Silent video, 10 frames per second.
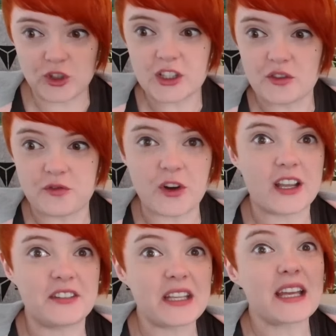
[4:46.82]
like the
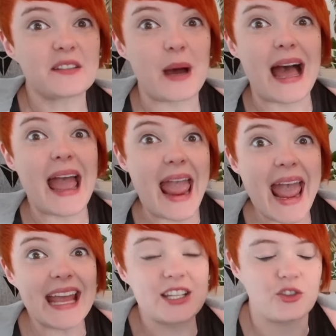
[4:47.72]
fucking size of my
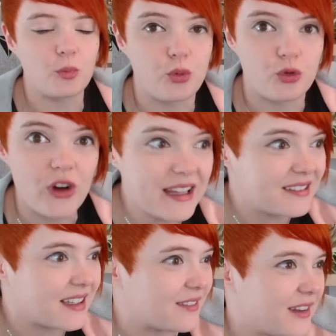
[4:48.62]
head. It's
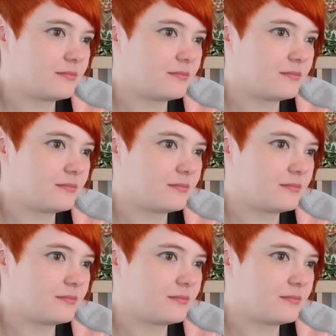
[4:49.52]
impressive.